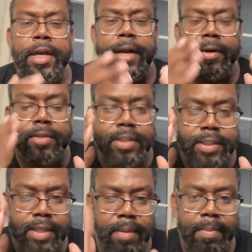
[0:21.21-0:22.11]
there's
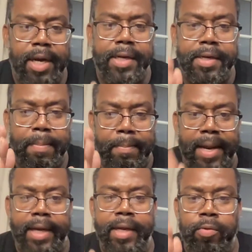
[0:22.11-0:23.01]
somebody
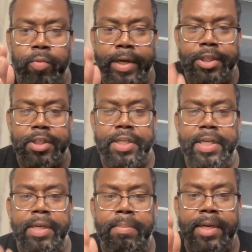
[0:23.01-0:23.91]
debating which
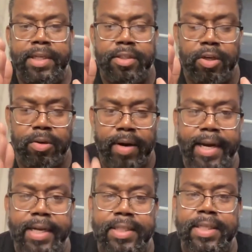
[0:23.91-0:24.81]
team is the
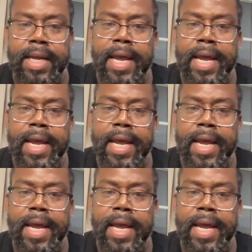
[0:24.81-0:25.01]
greatest.